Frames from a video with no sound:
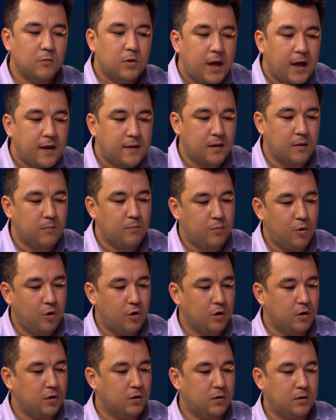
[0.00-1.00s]
Case in
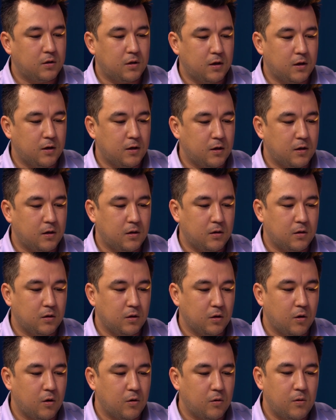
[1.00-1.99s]
point,
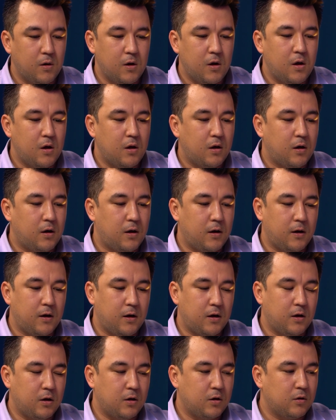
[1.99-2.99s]
the
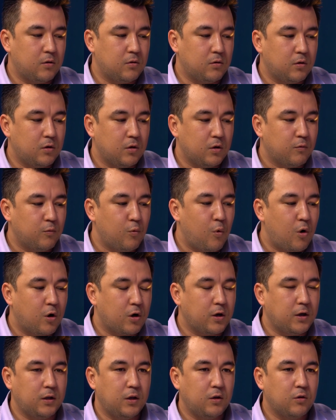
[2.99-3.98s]

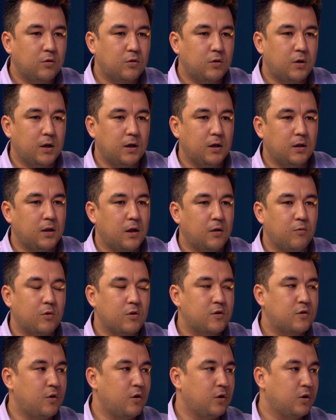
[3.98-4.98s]
war in Ukraine and
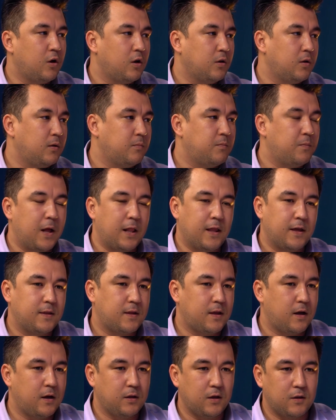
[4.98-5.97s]
what's going on in
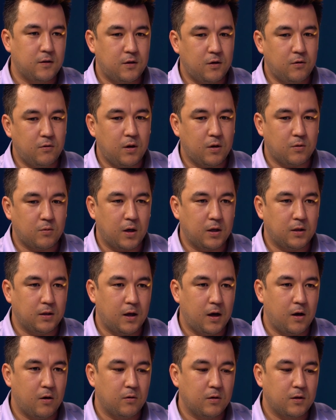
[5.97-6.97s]
Palestine and Syria right
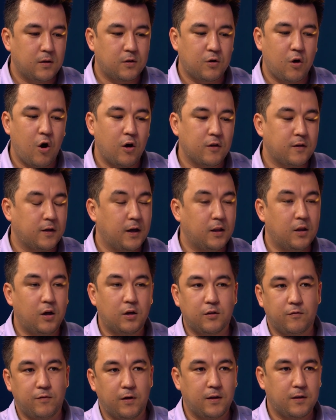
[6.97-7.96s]
now is causing a
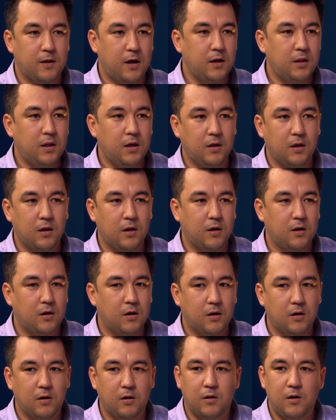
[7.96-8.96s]
lot of anxiety
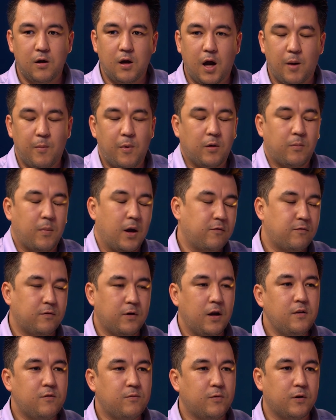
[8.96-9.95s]
among my
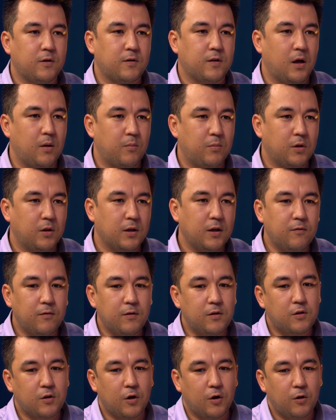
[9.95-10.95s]
friends, for example,
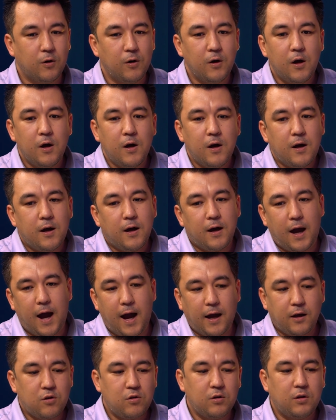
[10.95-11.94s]
even though
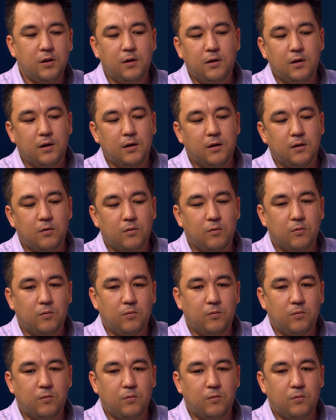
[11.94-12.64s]
actually